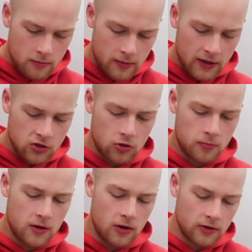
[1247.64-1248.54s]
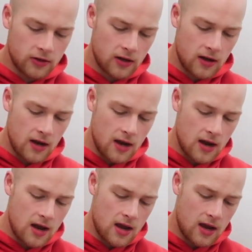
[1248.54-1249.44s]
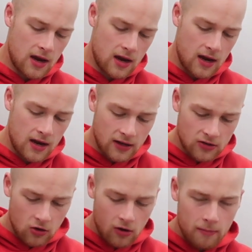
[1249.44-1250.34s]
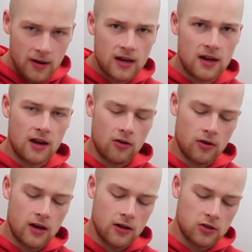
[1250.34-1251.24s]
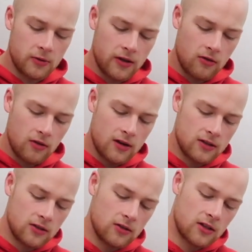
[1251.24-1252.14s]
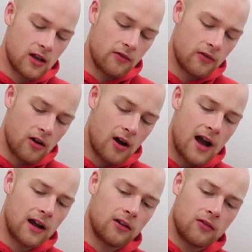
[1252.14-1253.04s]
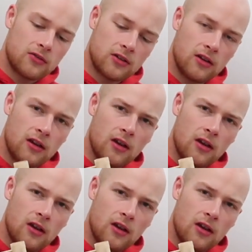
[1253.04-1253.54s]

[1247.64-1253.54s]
But that's just because it hasn't got many ingredients, but the ingredients it does have are actives.